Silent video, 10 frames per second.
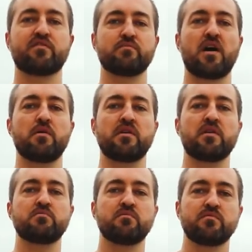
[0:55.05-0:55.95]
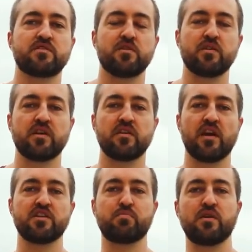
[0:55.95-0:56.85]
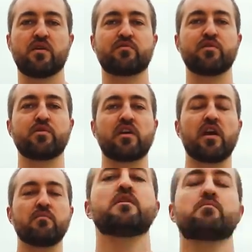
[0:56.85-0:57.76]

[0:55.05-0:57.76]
from I B M, Sony, and H P all for doing game.